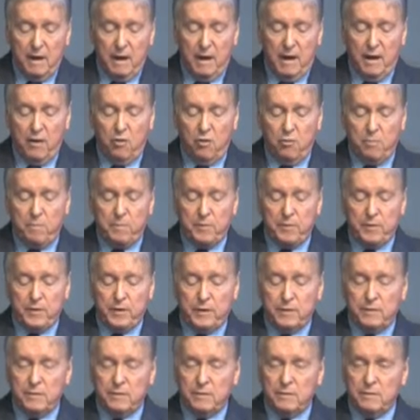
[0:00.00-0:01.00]
I opened
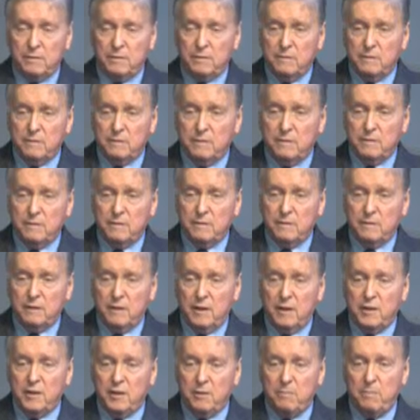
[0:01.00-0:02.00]
it,
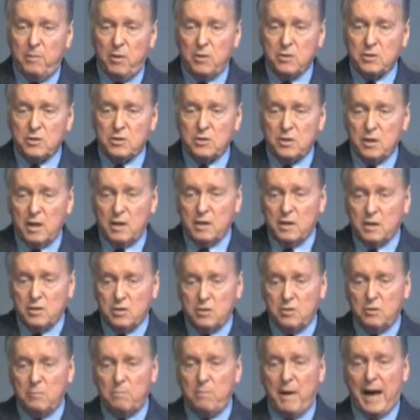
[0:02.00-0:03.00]
and the box
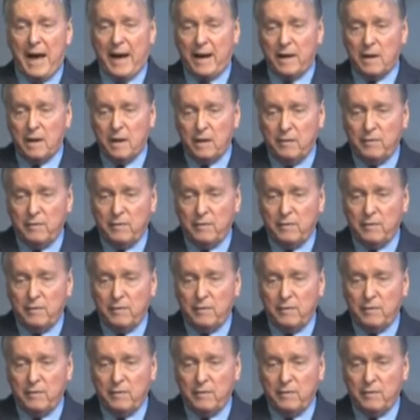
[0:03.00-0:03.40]
stood back,